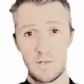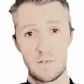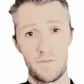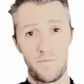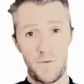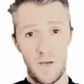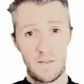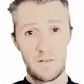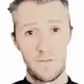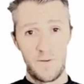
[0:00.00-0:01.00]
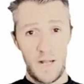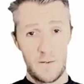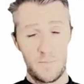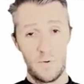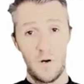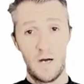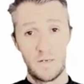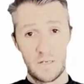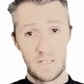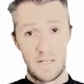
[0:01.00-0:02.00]
to further develop your
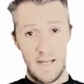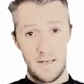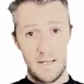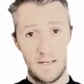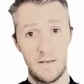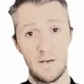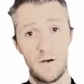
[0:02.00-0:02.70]
understanding